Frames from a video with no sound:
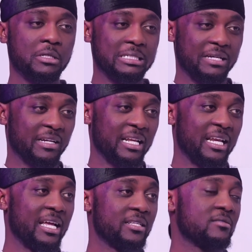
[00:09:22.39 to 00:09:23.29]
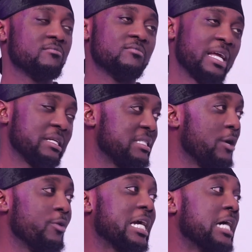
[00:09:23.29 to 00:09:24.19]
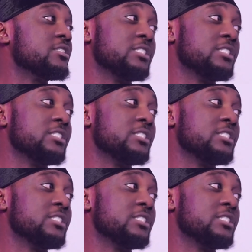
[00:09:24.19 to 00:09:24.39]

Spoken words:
Nevertheless, like they say, we can't